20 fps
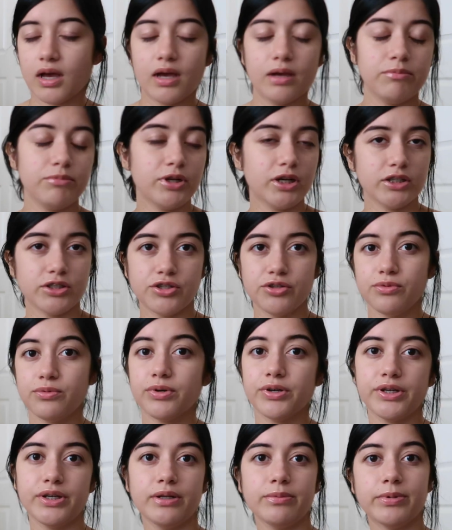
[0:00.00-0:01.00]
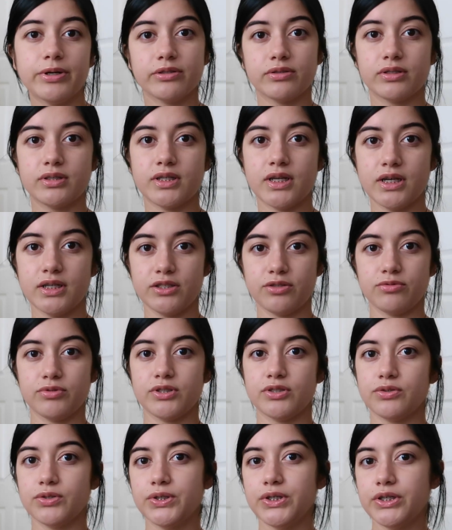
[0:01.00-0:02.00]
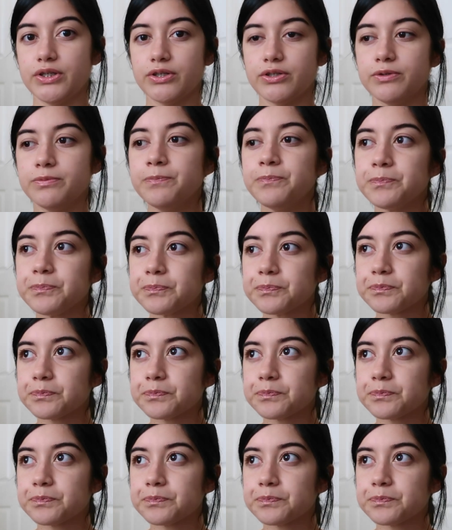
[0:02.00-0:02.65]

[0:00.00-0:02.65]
I'm not too worried about the test result, you know.